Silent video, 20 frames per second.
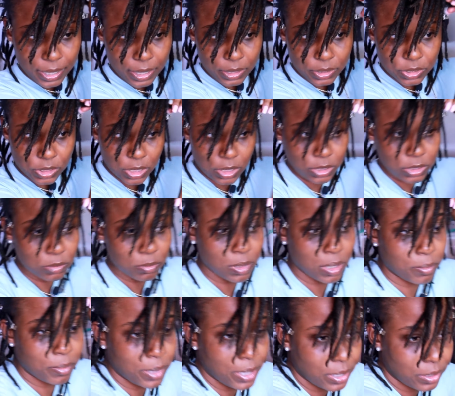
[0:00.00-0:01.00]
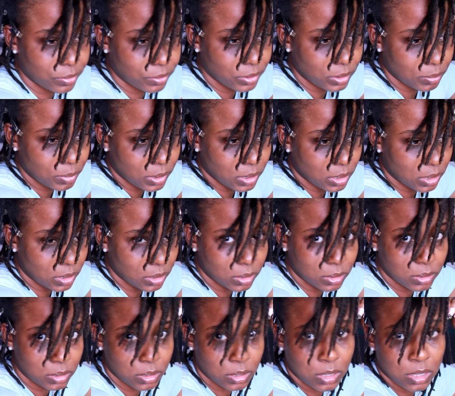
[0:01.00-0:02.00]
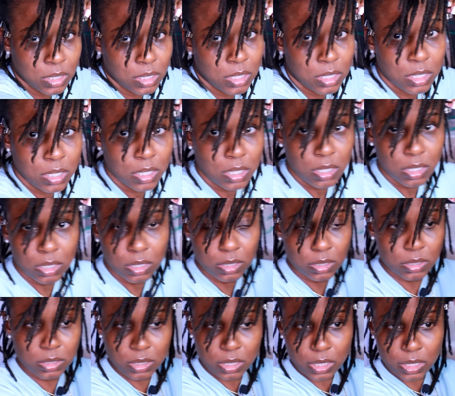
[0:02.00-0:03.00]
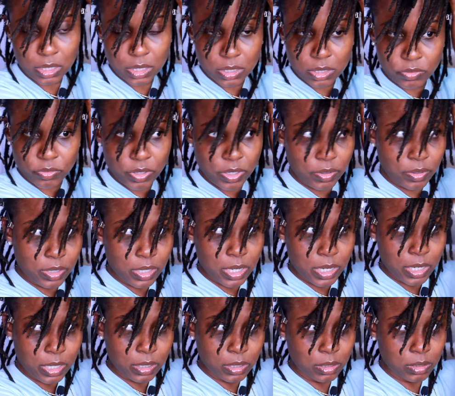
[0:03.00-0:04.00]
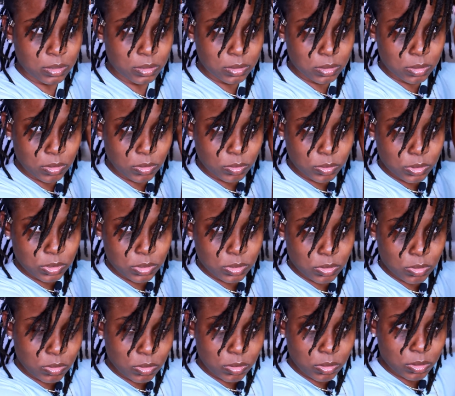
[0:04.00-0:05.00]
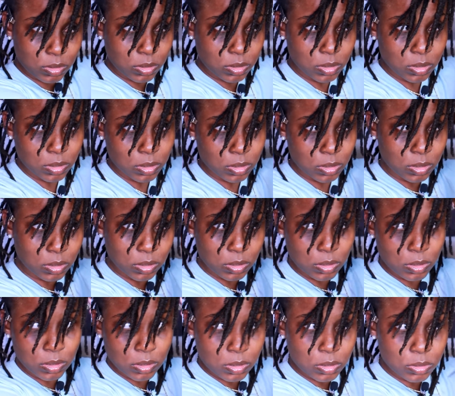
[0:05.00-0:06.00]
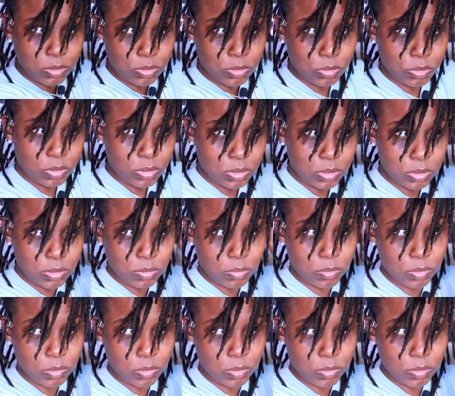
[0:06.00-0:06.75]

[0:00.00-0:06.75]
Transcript: I hate changing my battery because it's like it's very aggy. So we're just gonna do this